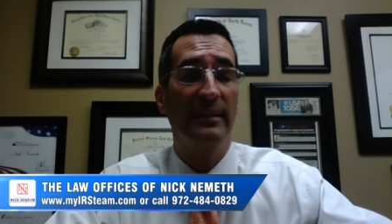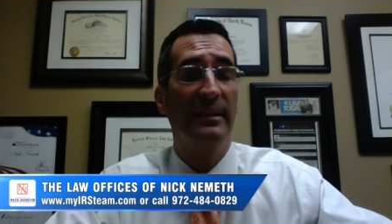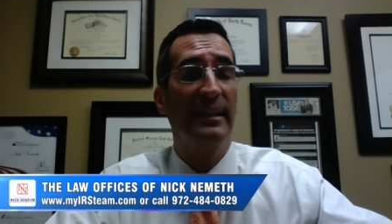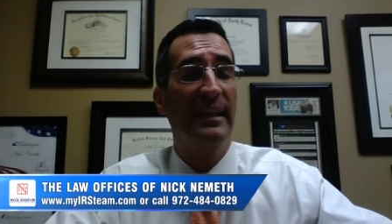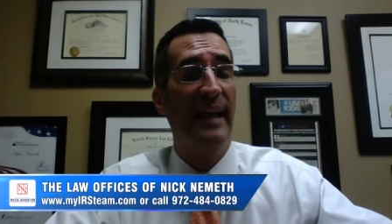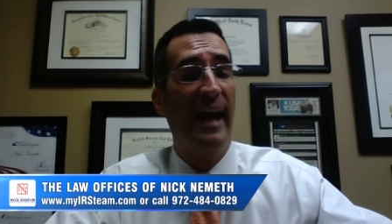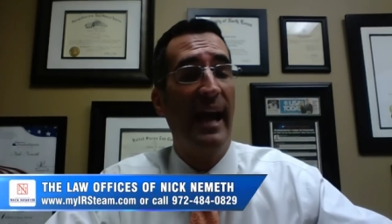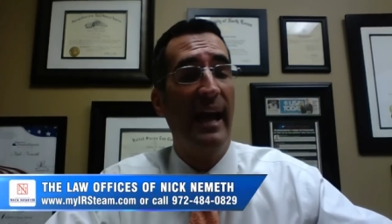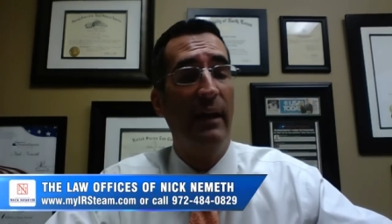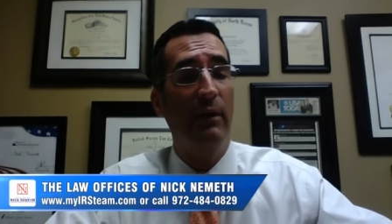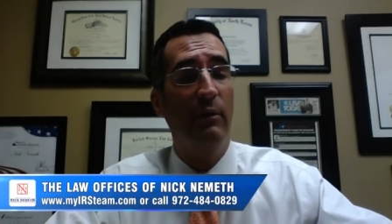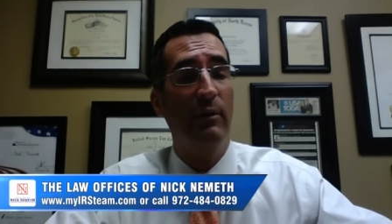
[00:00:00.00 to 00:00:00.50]

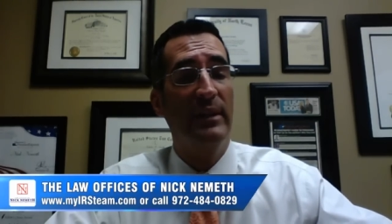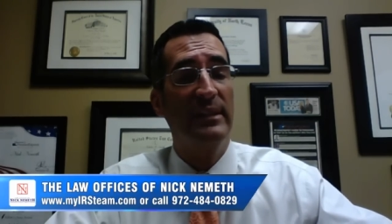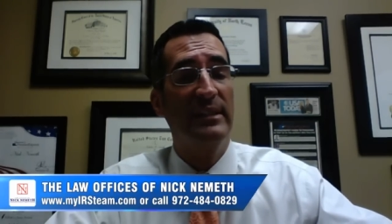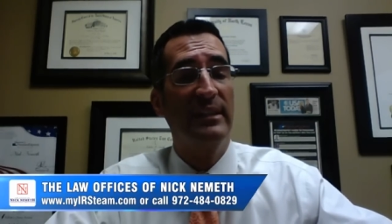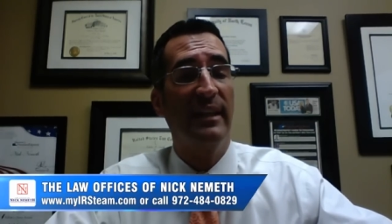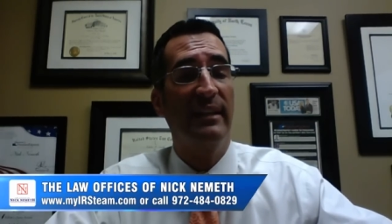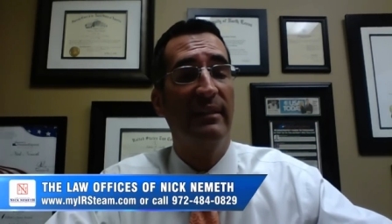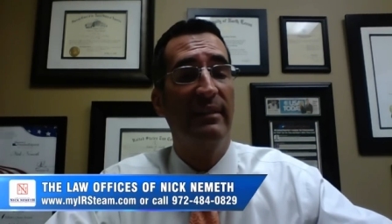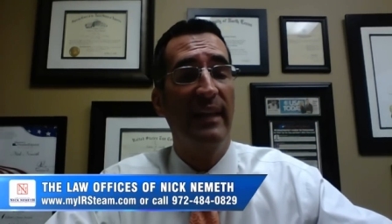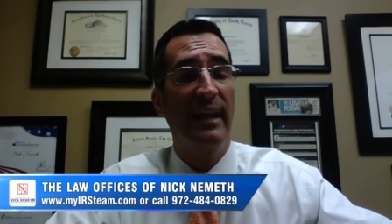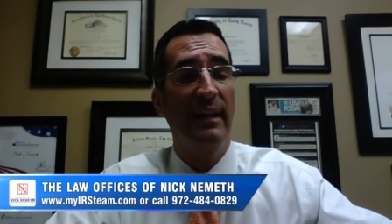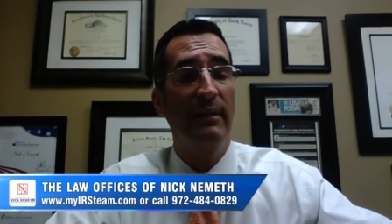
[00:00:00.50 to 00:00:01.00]
The IRS
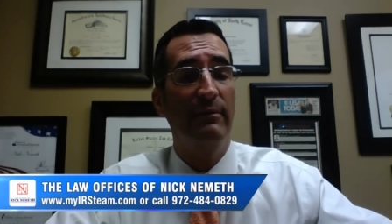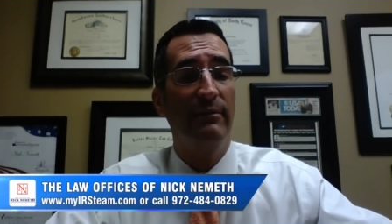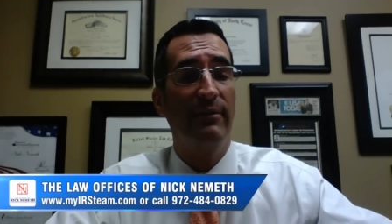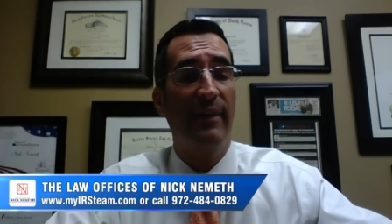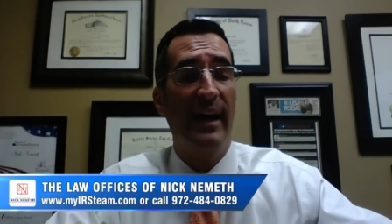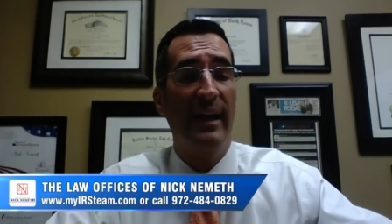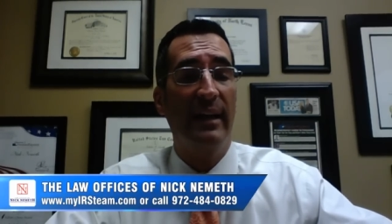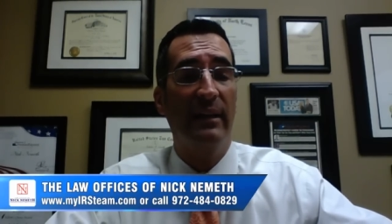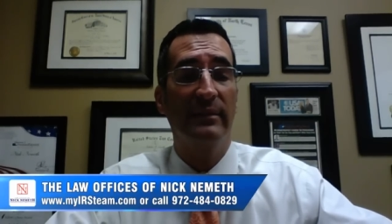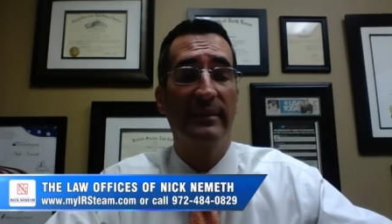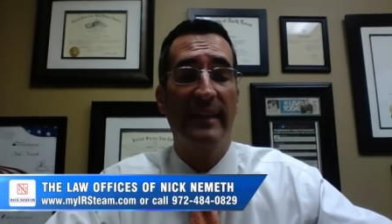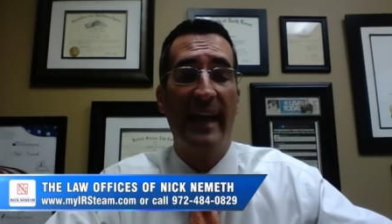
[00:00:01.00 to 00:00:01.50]
can then
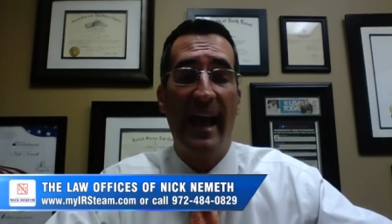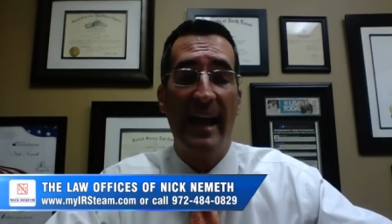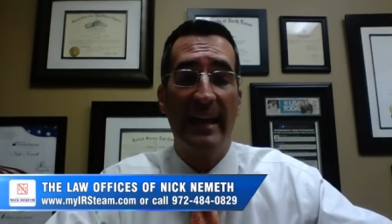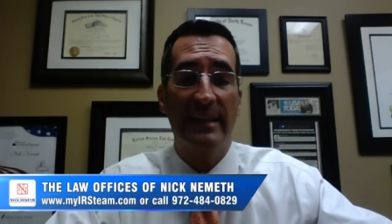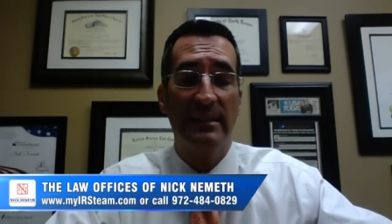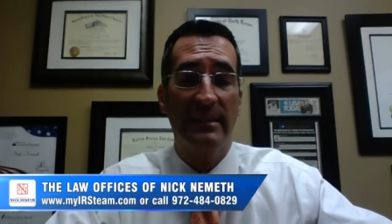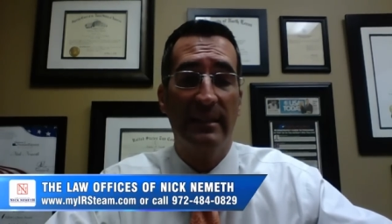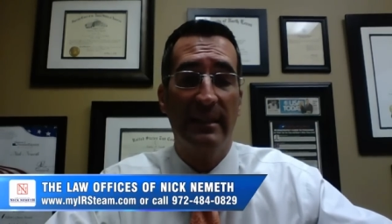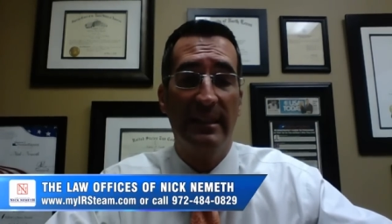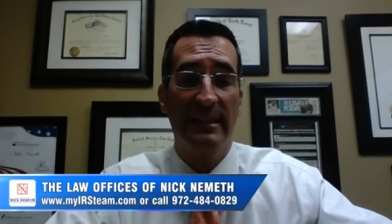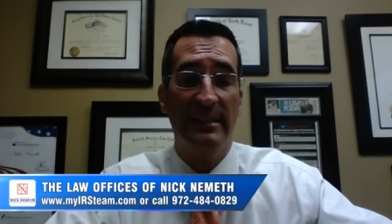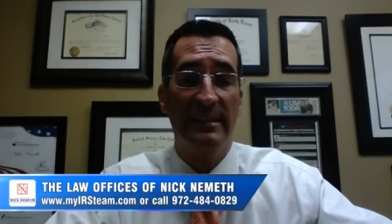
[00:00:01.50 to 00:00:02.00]
file
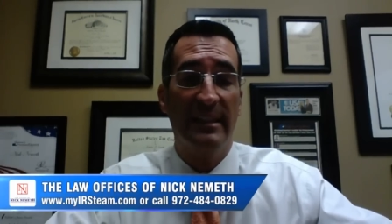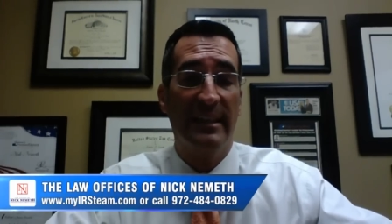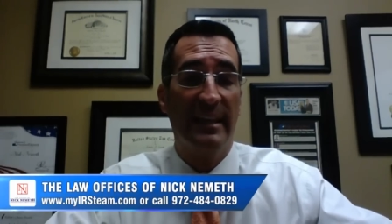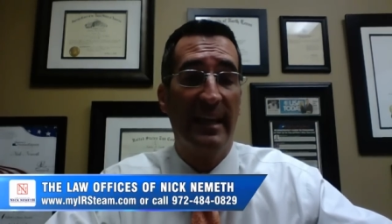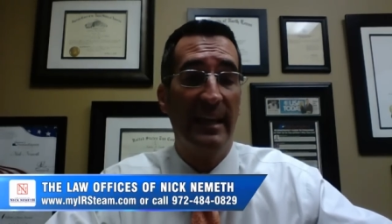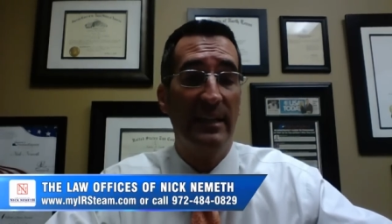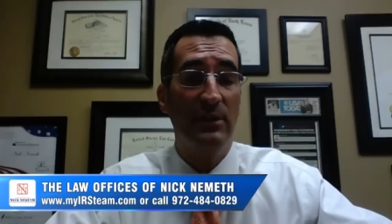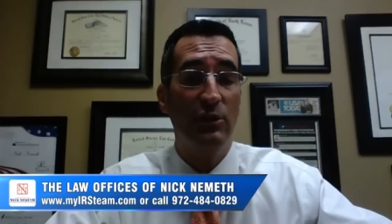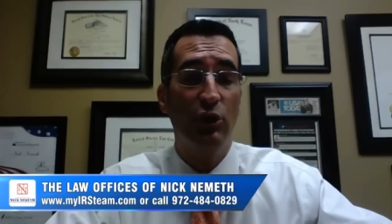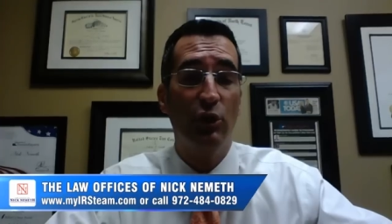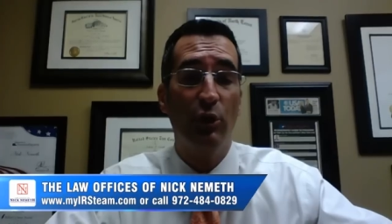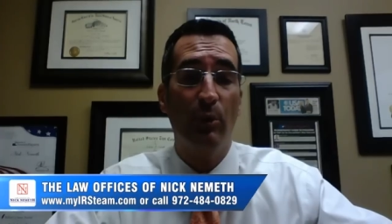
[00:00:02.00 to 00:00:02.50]
tax liens
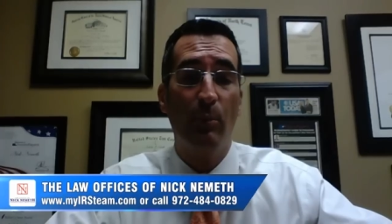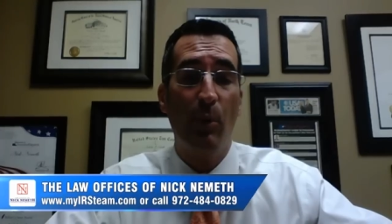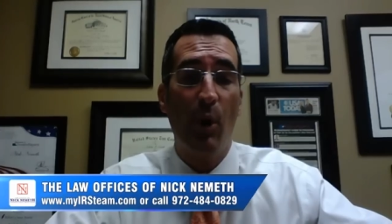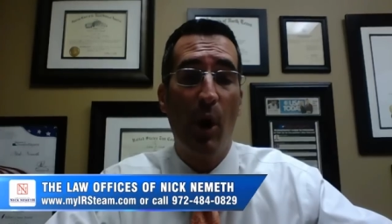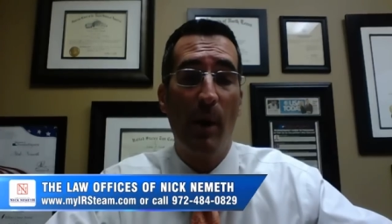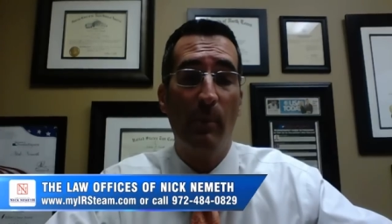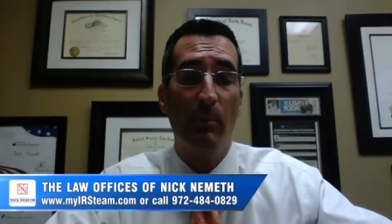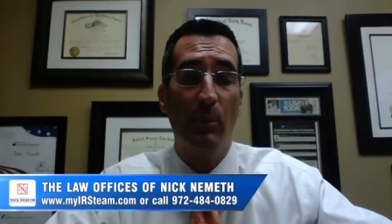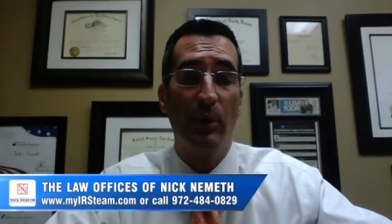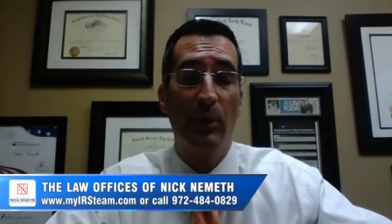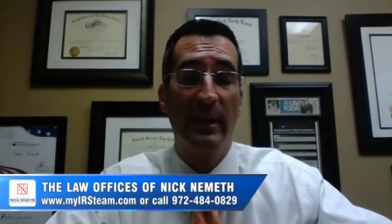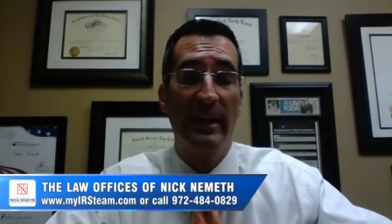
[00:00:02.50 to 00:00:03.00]
against your
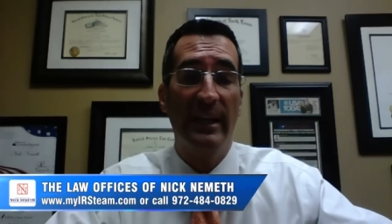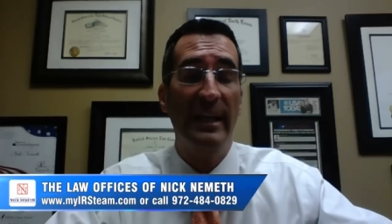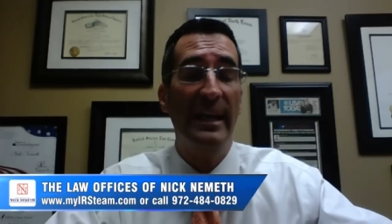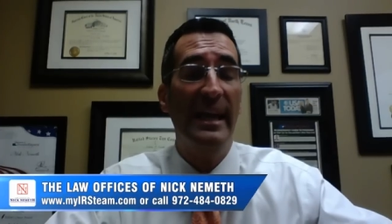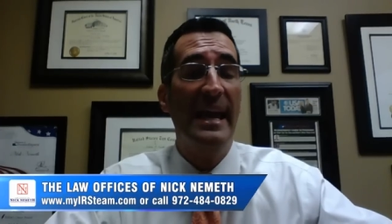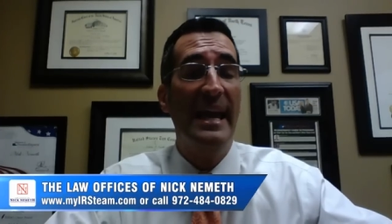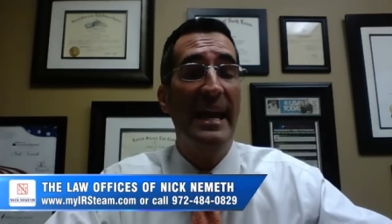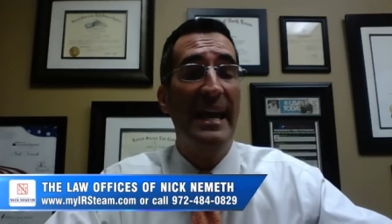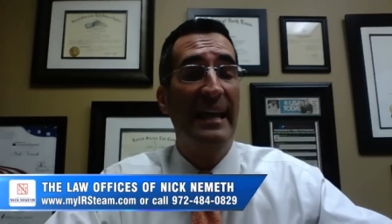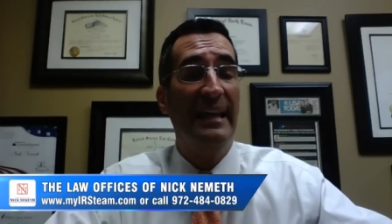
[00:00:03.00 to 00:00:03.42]
property